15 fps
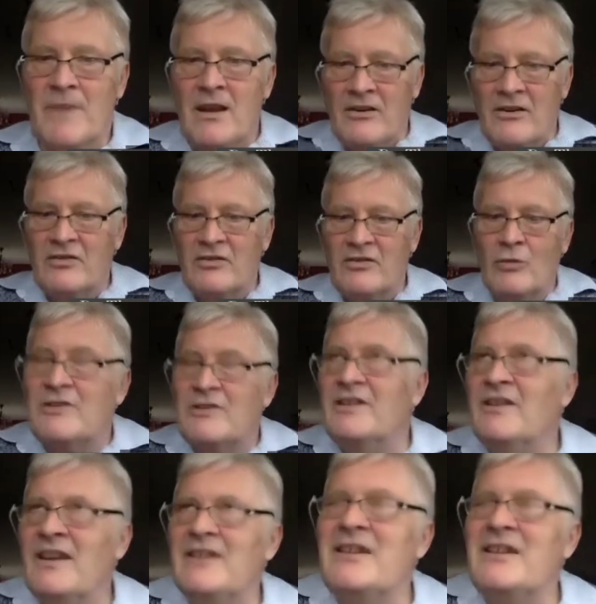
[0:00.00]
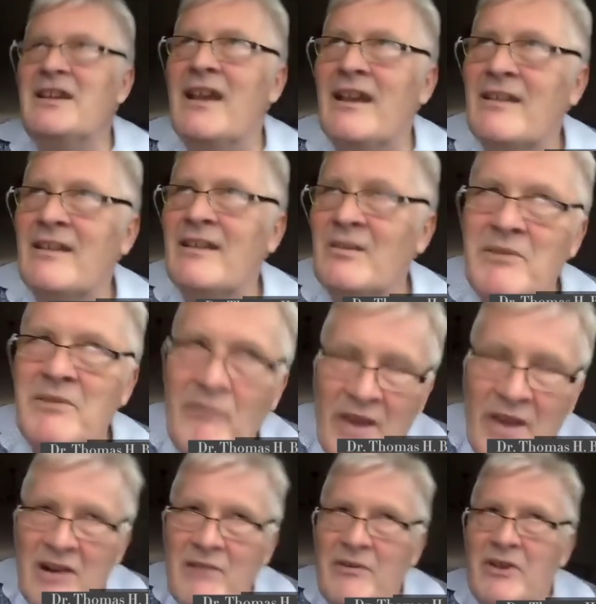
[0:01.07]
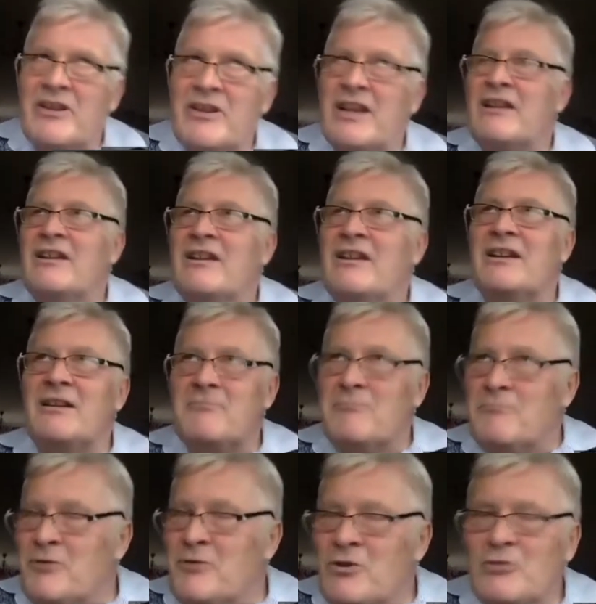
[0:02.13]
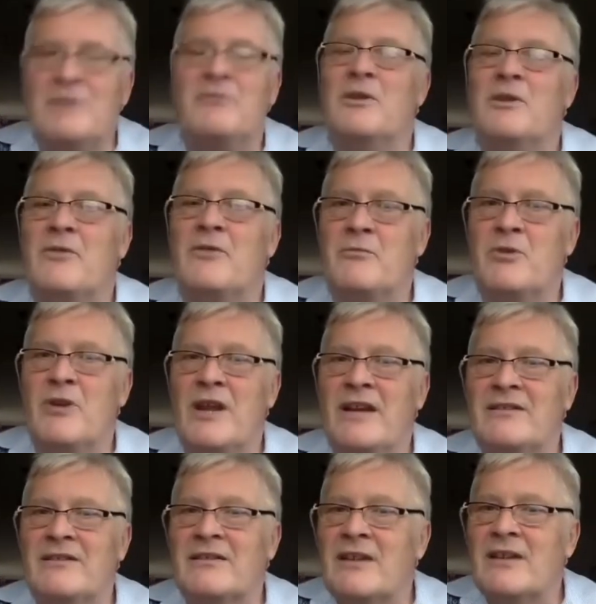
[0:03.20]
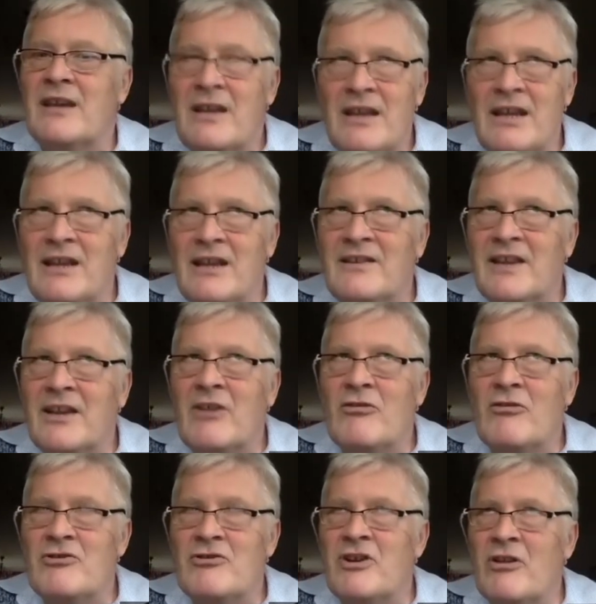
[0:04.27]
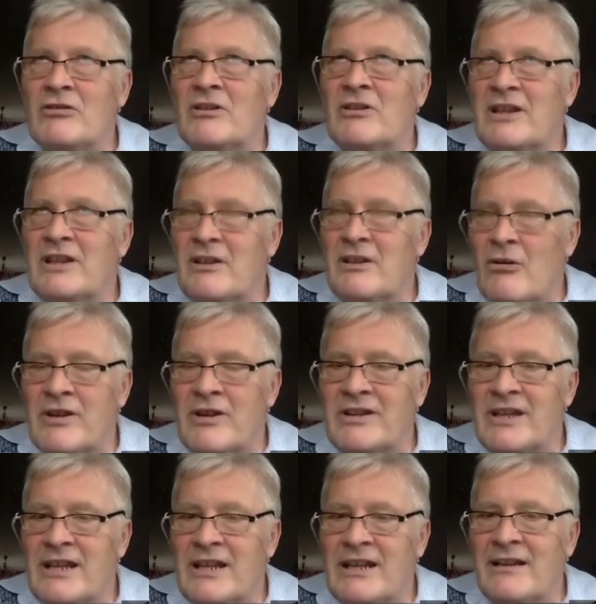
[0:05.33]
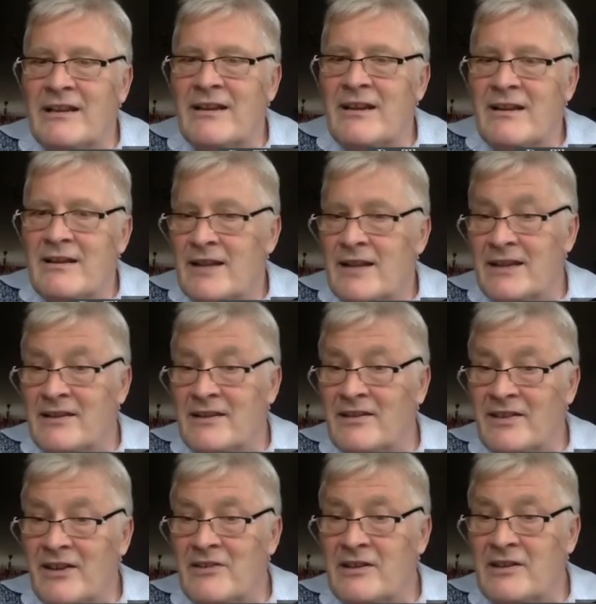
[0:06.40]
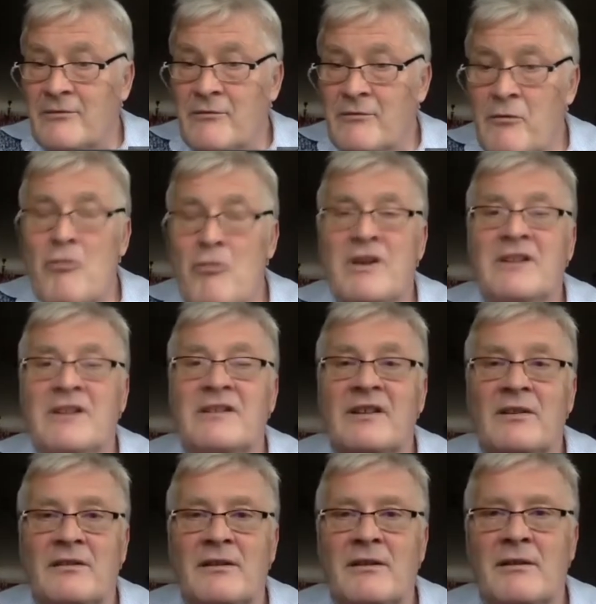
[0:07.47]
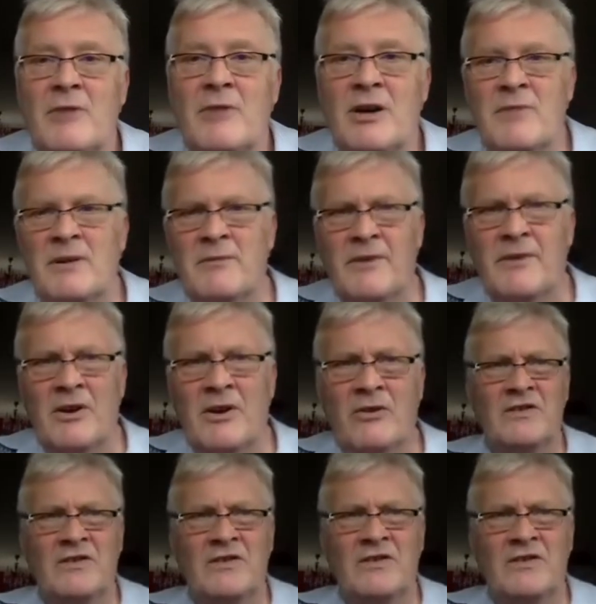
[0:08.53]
So this idea has been very, very clearly, beautifully formulated in psychology only already in 1934 in this uh, work by Vygotsky.